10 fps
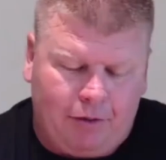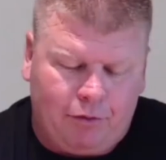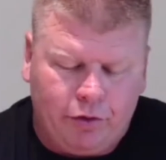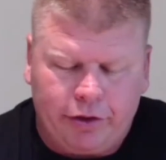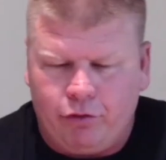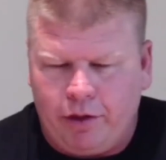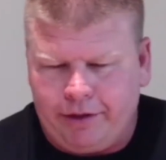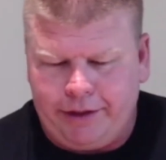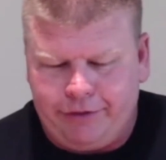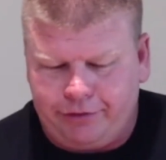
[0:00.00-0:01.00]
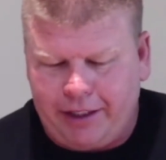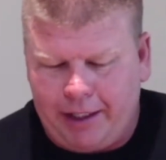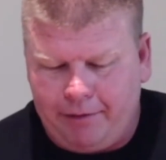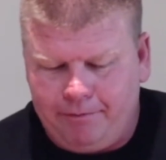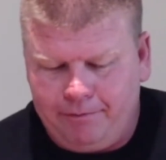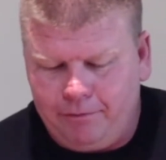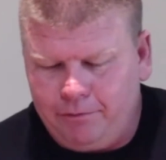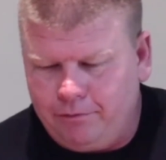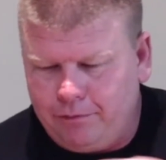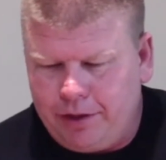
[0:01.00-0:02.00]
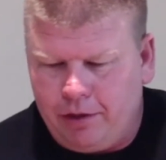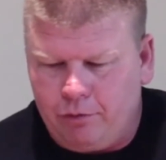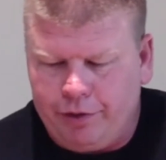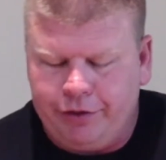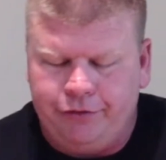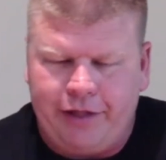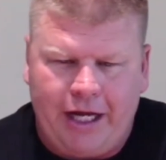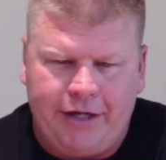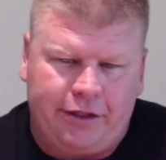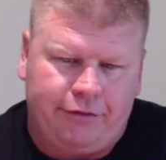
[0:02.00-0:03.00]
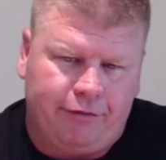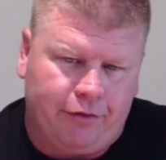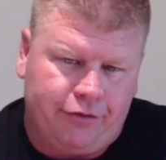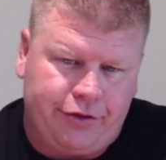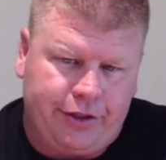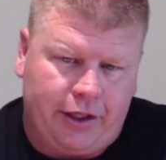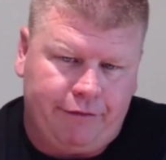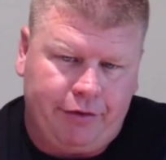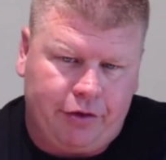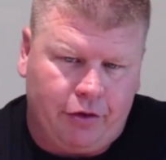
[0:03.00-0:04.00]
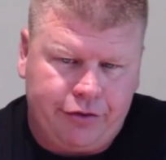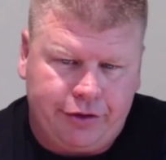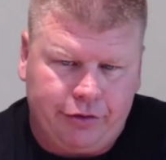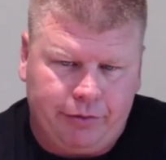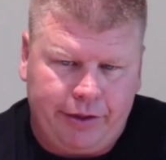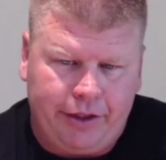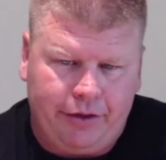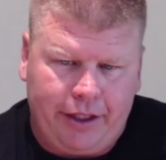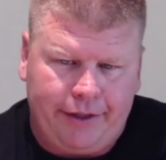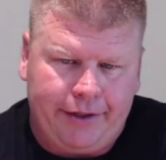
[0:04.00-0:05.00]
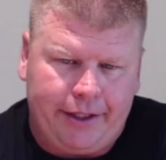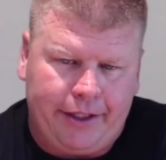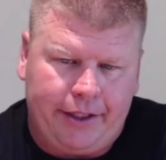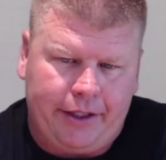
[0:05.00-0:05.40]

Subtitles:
really quickly, just kind of, Reader's Digest version of your coaching career, and then